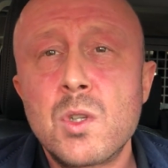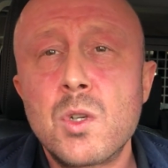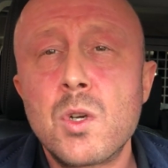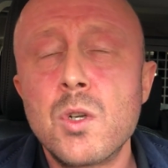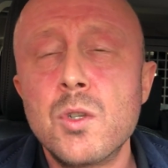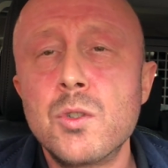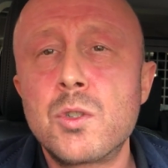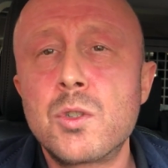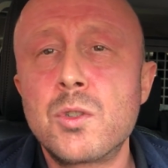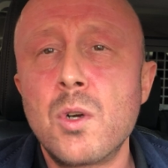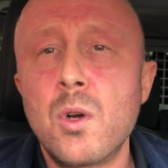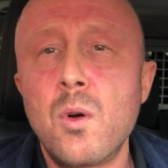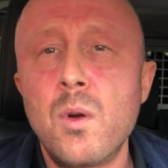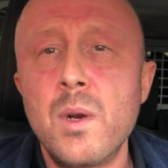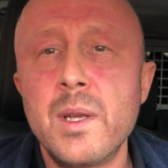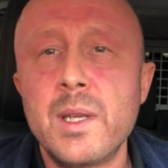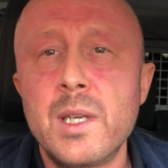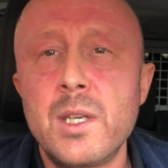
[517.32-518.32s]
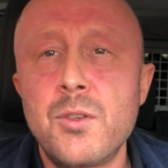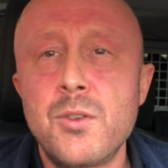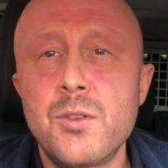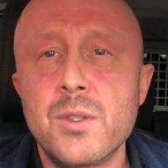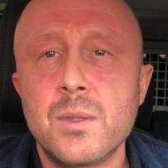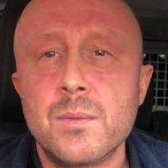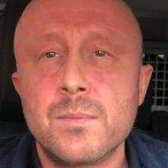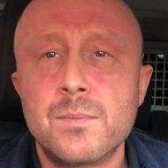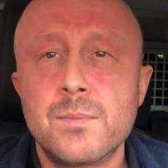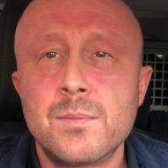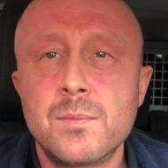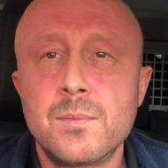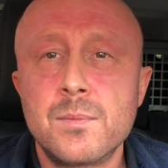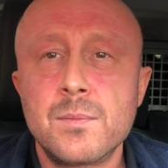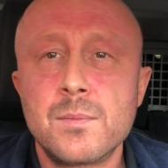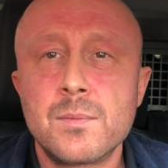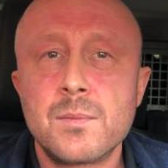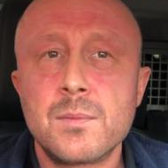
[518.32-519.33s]
controlling estrogen.
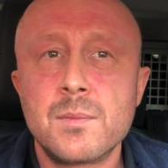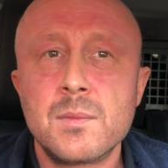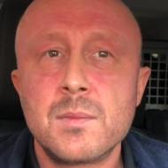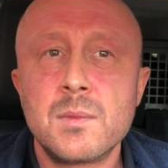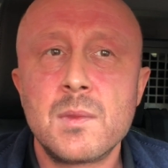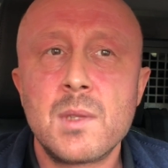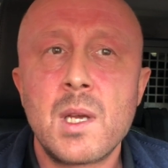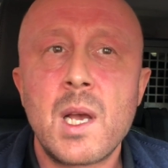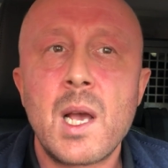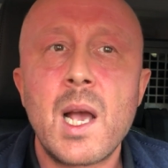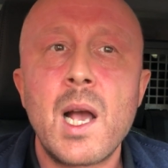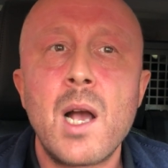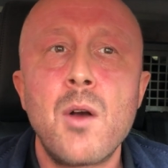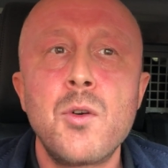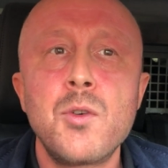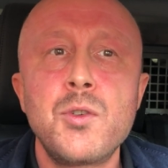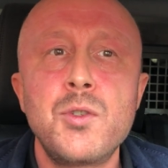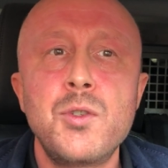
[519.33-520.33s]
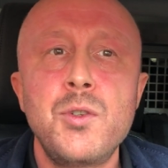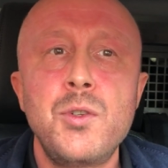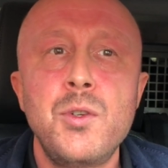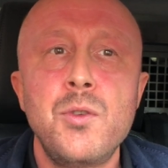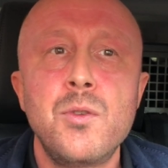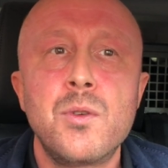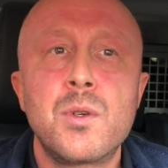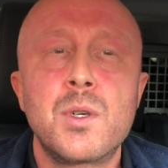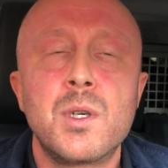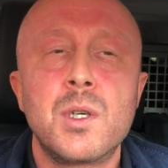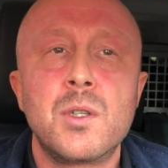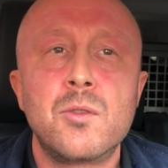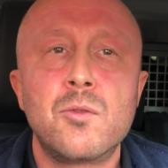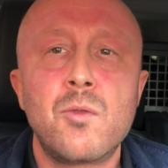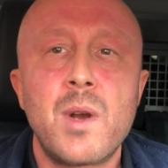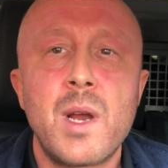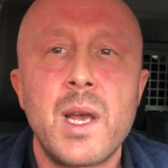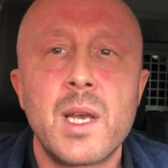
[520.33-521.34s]
How should you
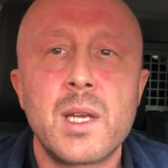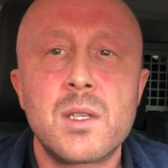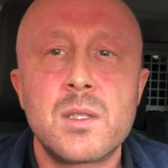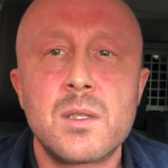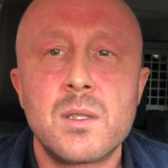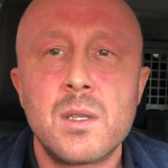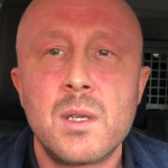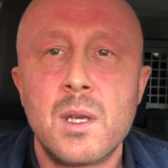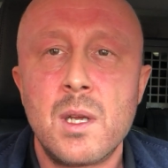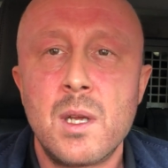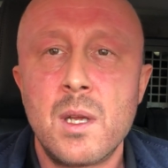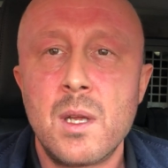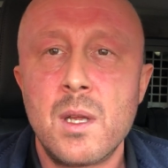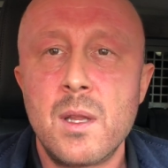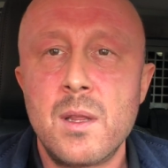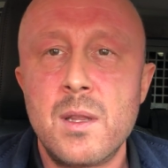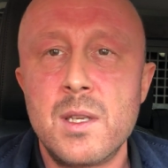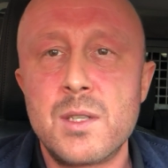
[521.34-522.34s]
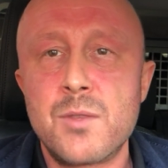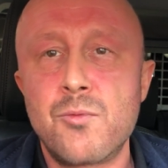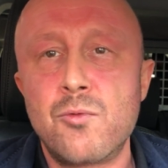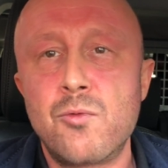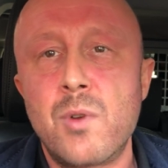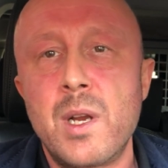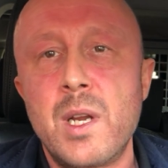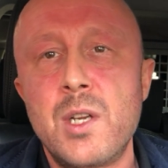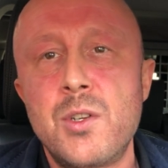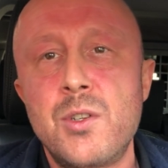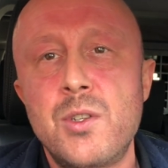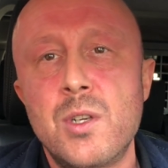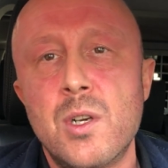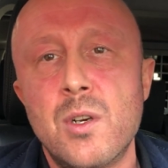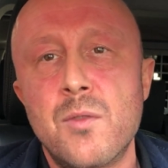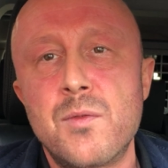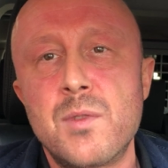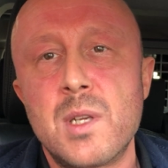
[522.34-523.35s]
correct this
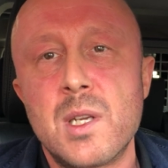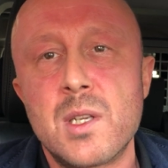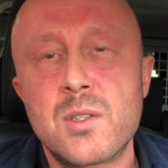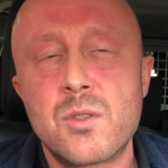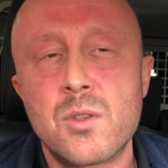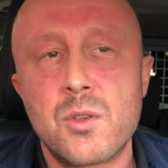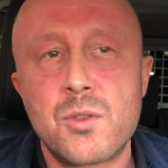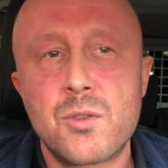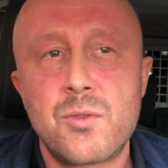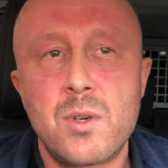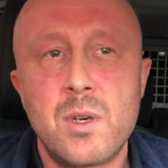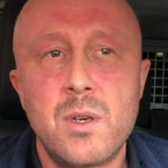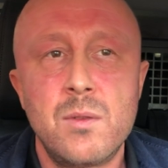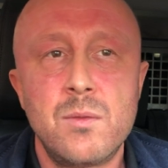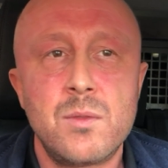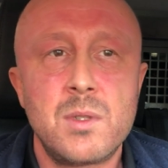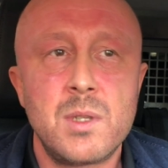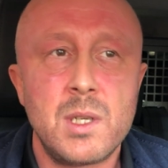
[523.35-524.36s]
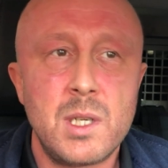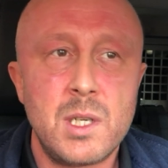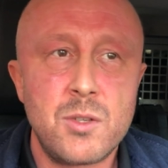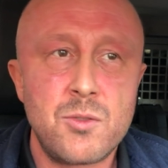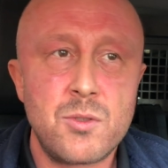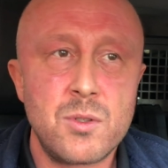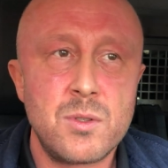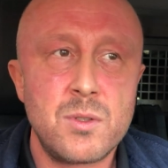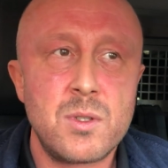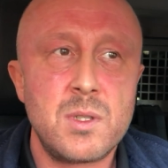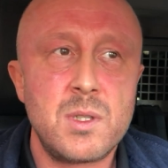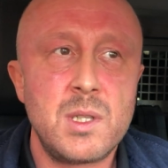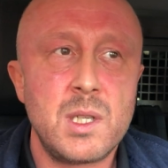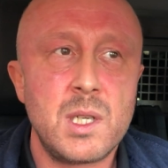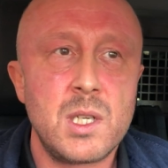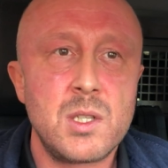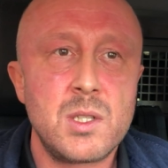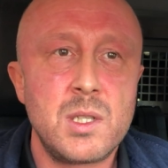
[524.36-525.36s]
ratio of testosterone to estrogen to
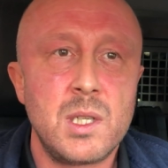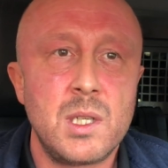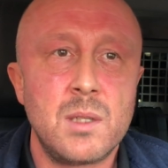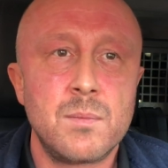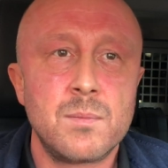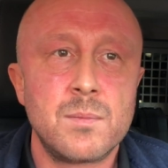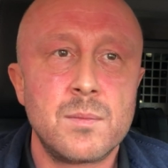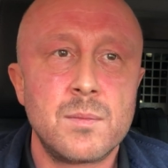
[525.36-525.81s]
DHT?